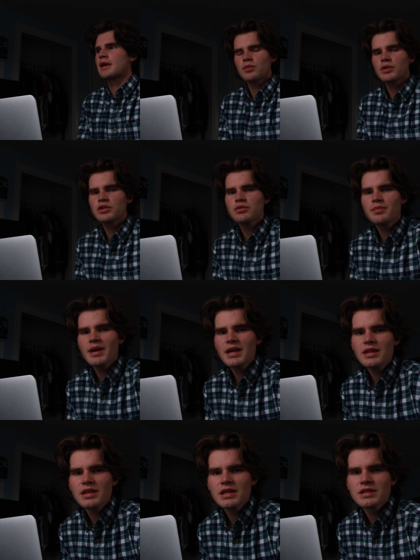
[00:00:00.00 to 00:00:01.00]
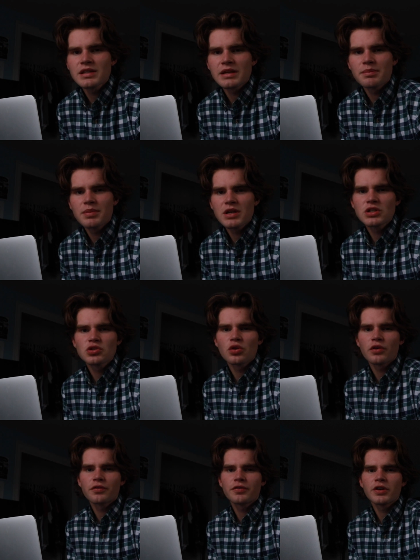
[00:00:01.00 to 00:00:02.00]
When you make these like big
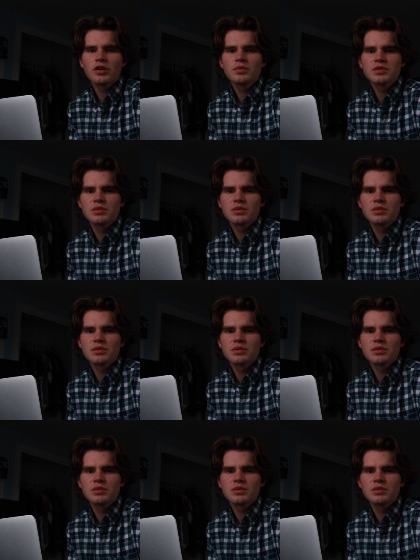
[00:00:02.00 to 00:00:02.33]
short films